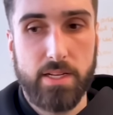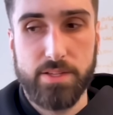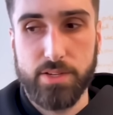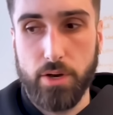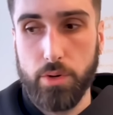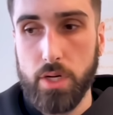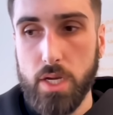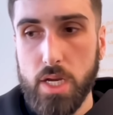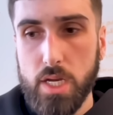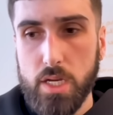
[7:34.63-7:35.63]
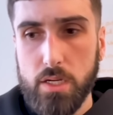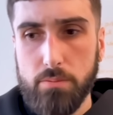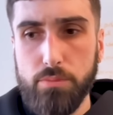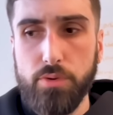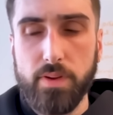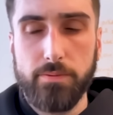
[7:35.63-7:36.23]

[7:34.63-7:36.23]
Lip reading: And so moving